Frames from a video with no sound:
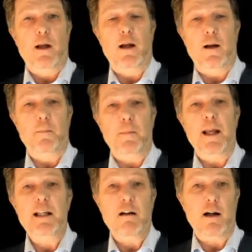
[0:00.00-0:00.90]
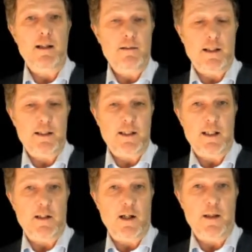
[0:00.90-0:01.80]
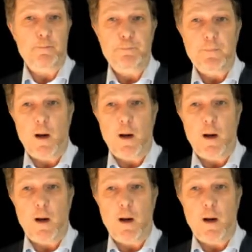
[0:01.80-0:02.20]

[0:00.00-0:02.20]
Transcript: 1989,